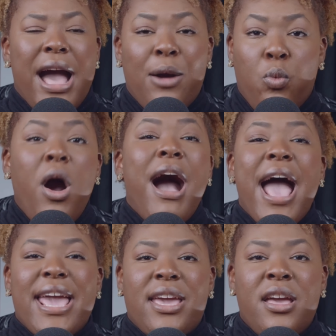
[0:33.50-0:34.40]

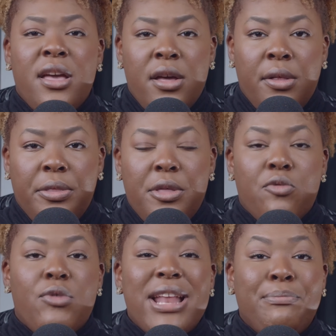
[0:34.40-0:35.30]
why the
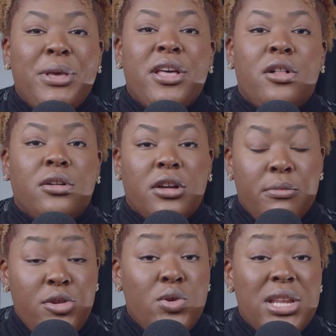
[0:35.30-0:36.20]
red pill
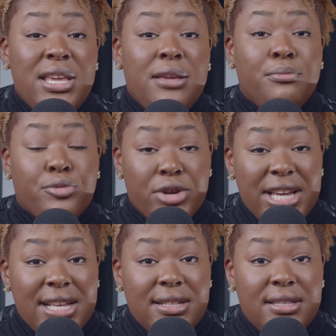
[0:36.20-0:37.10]
community
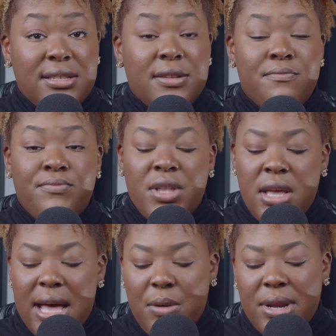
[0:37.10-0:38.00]
breeds.
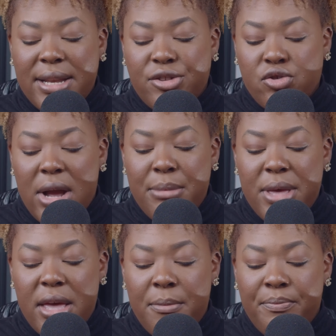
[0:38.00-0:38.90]
How would I describe
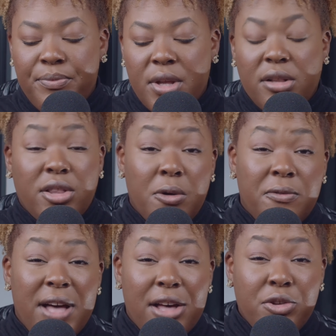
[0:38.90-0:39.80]
him? Low
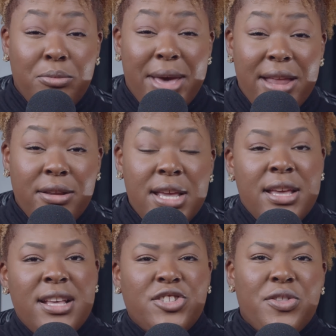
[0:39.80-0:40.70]
value men.
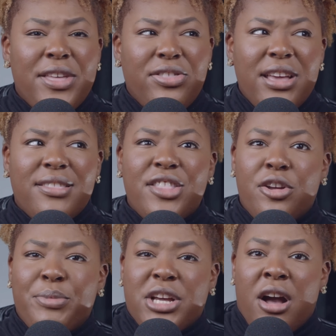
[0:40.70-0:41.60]
So they think that
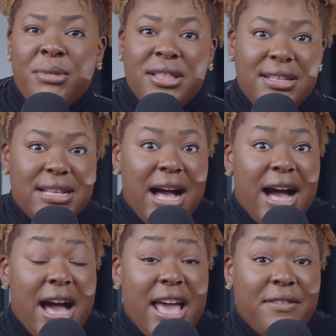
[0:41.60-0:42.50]
they're becoming these
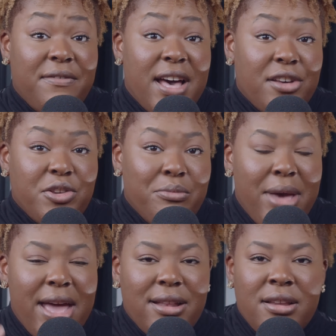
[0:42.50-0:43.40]
high value
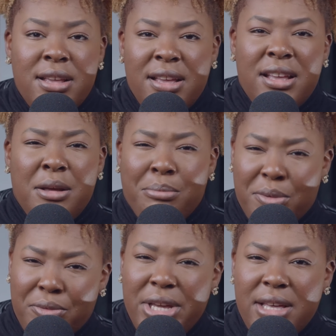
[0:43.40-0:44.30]
men, but
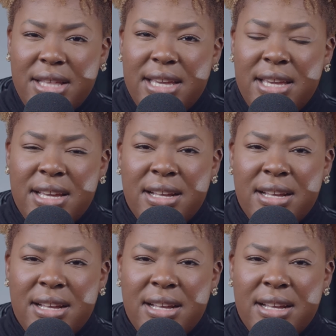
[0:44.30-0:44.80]
really,